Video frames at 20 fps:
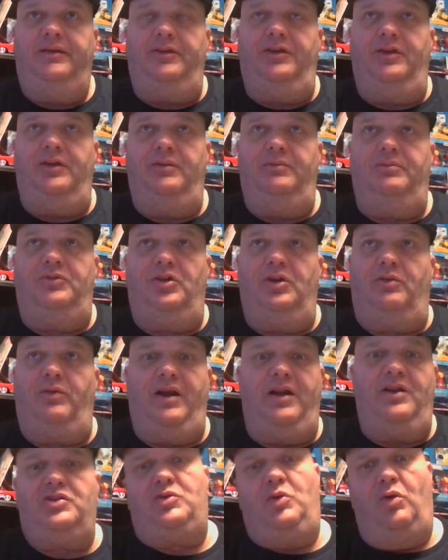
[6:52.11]
the the
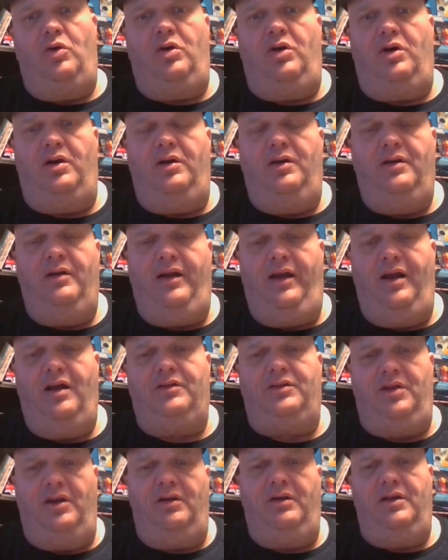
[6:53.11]
greatest horror
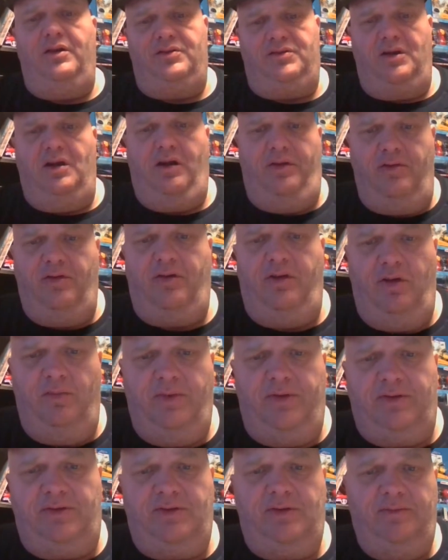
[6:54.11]
out there is other
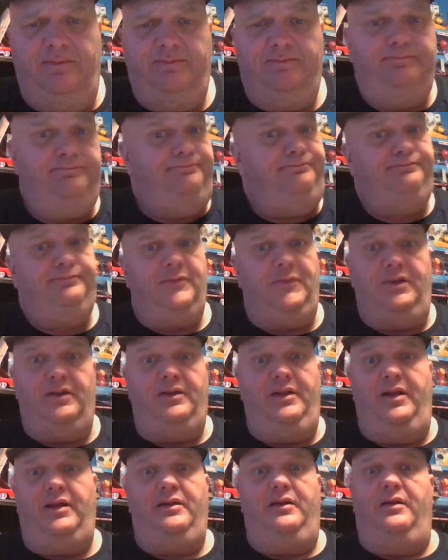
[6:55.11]
humans.
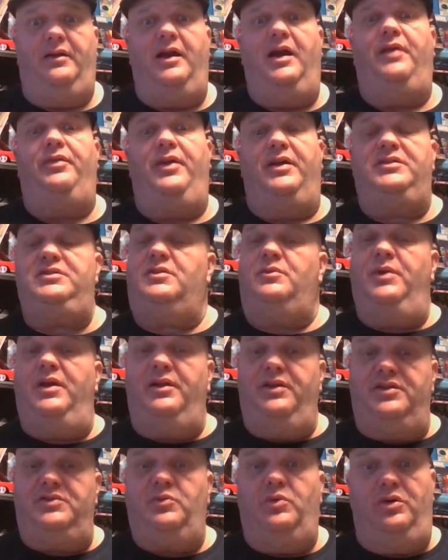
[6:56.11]
Like it or not, that's the
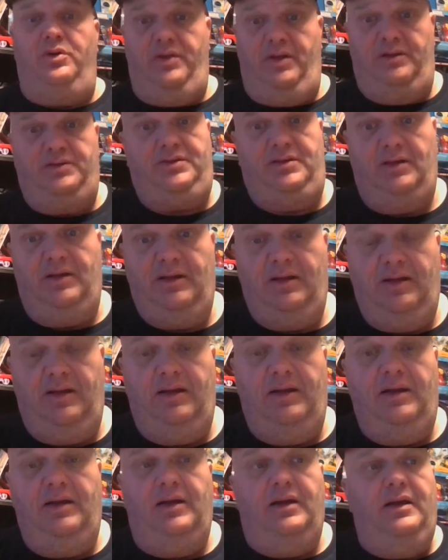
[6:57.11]
way this world is.
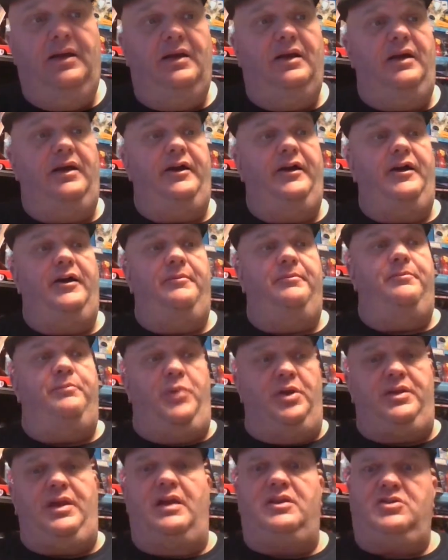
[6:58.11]
Uh,
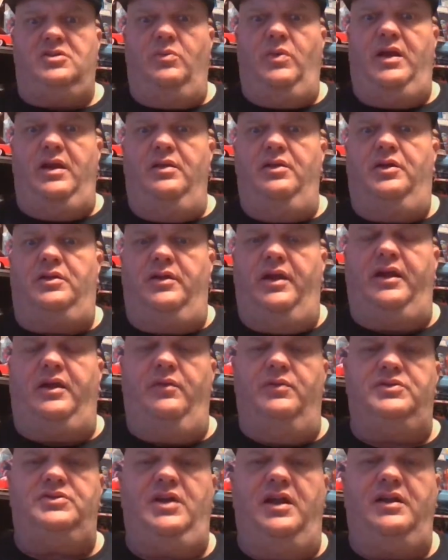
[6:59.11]
but that's the way it looked like
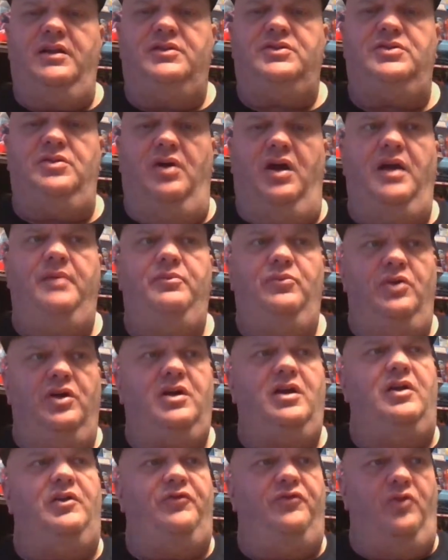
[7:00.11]
it was headed. So I'm
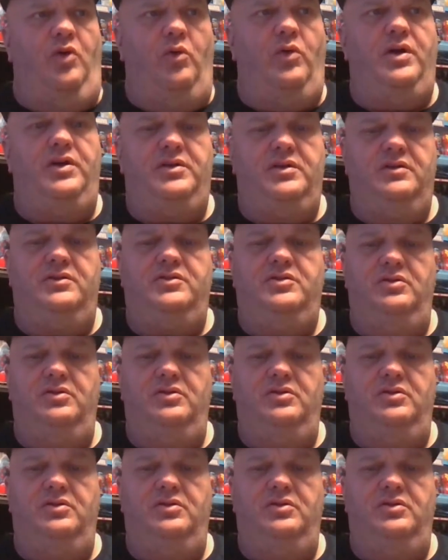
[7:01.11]
looking forward to,